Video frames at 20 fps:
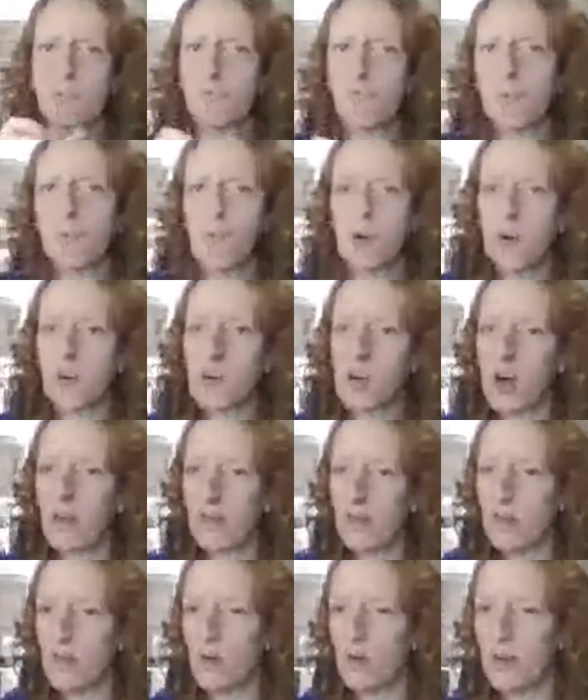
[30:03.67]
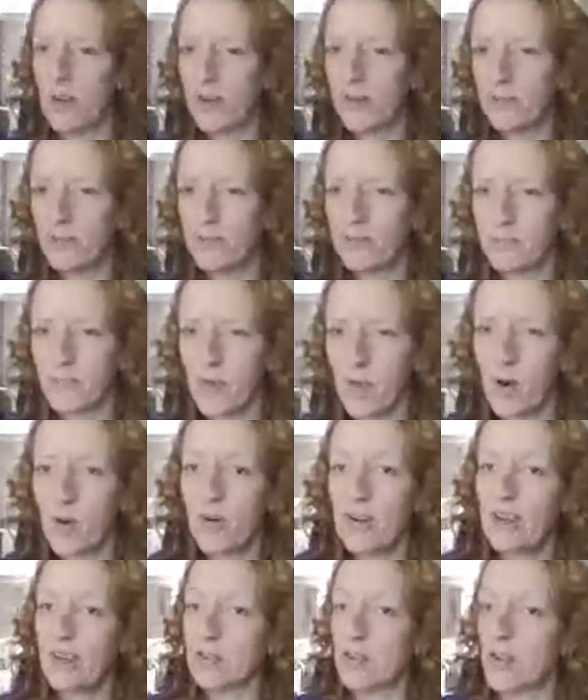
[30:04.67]
We're on coffee morning. Oh,
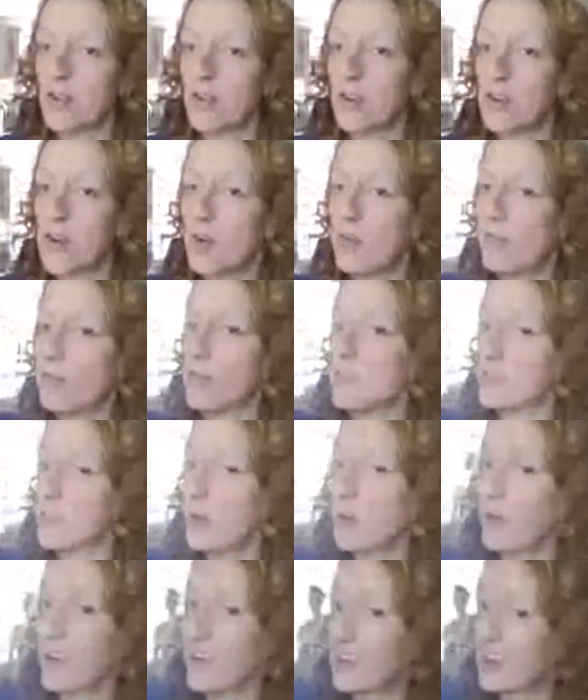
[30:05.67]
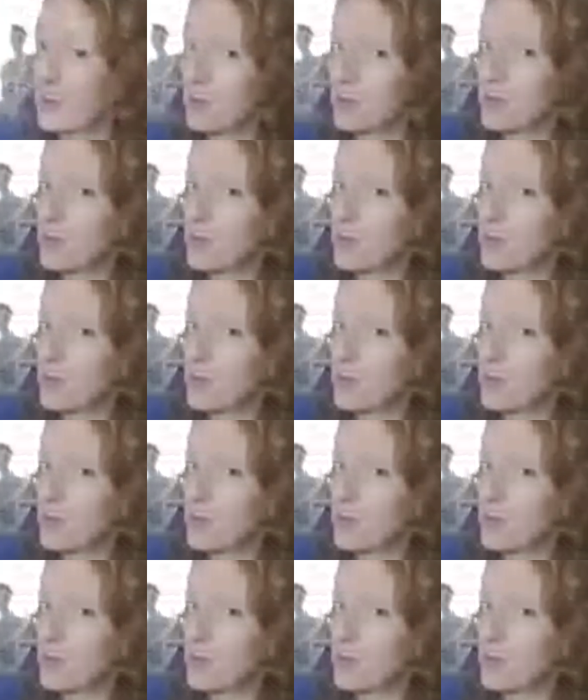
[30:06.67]
Neil's on a conference call and he's also